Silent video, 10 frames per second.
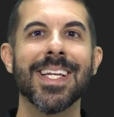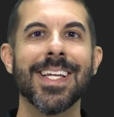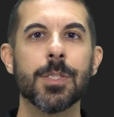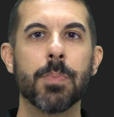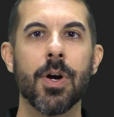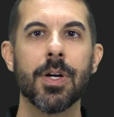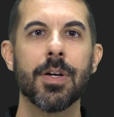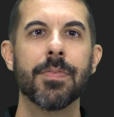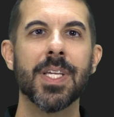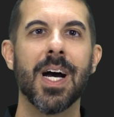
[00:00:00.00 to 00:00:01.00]
is part
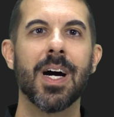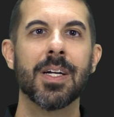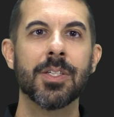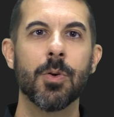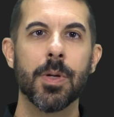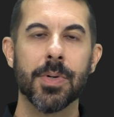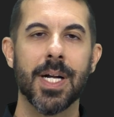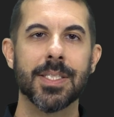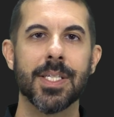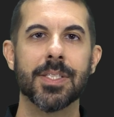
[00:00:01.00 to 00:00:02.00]
of the ongoing
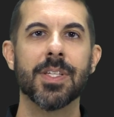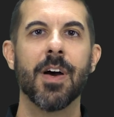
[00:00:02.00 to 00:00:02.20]
process